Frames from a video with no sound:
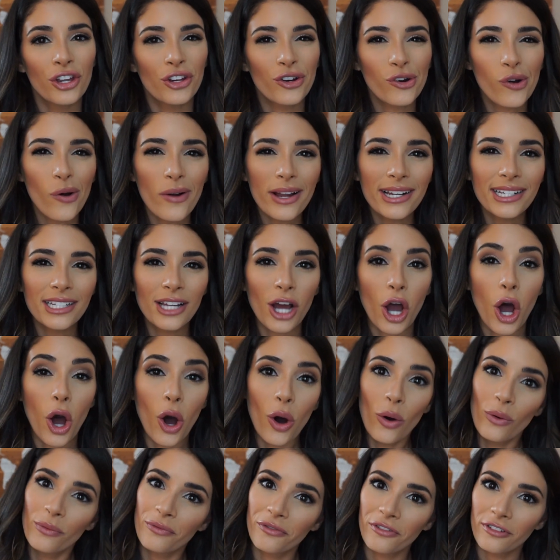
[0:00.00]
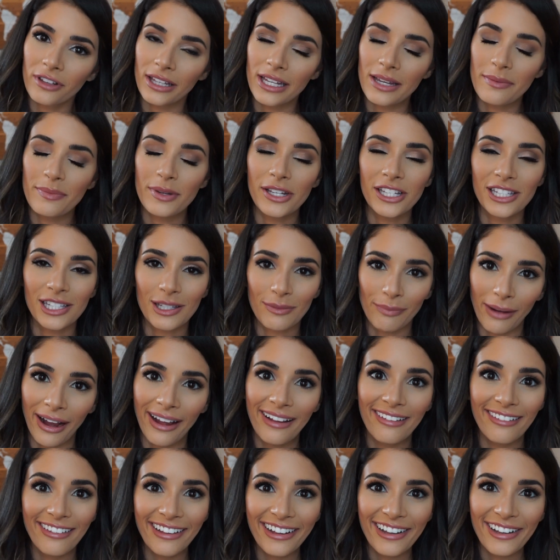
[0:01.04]
You're going to hopefully be
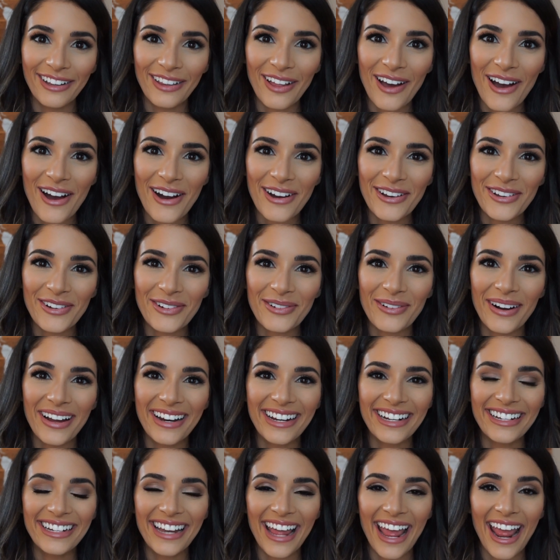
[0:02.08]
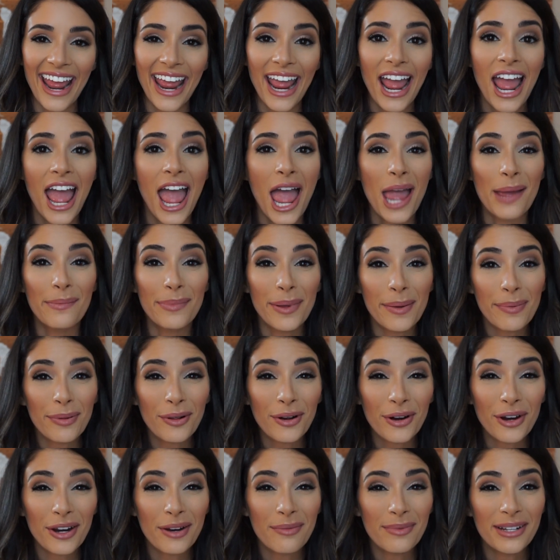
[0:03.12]
smiling a lot on your wedding day, and people
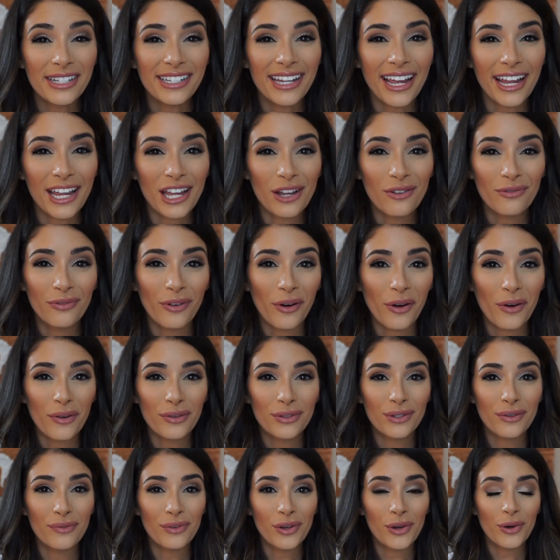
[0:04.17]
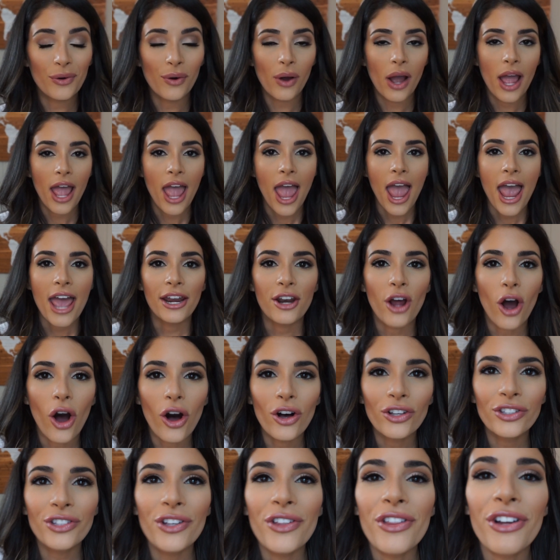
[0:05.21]
are going to be taking photos of you, and
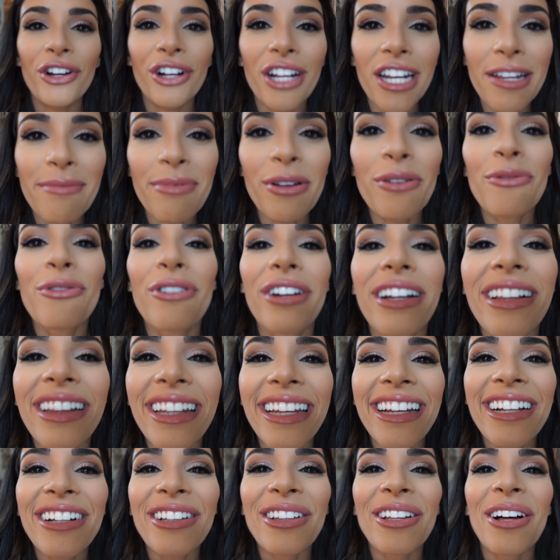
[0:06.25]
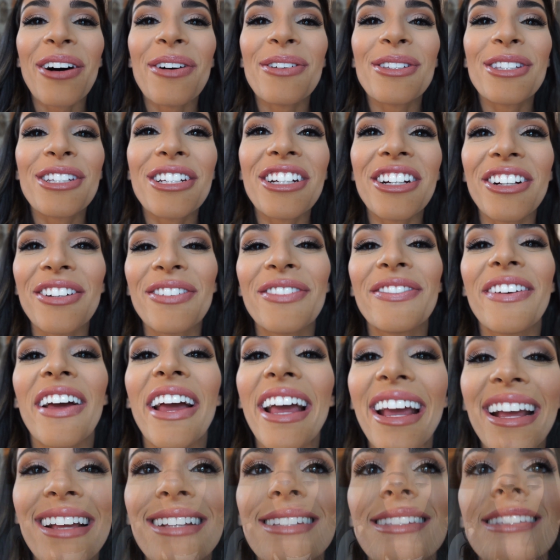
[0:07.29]
also they're going to be really close to your
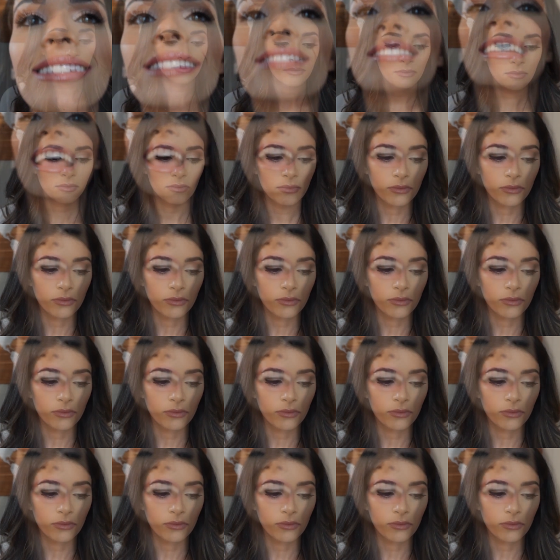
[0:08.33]
face.